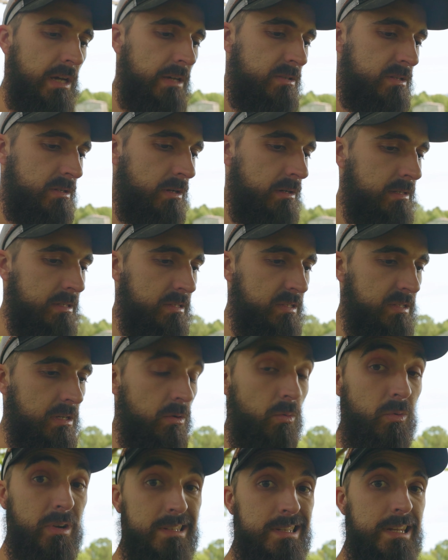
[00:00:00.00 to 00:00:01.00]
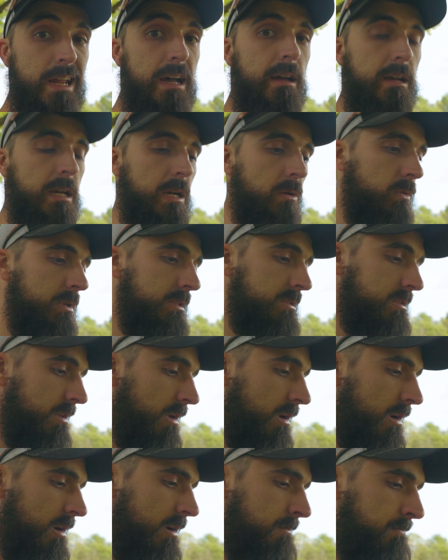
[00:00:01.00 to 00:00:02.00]
I'll start to see what's dying and what's
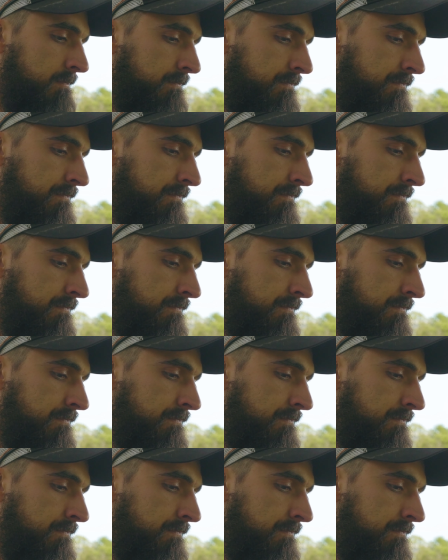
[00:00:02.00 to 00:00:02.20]
not.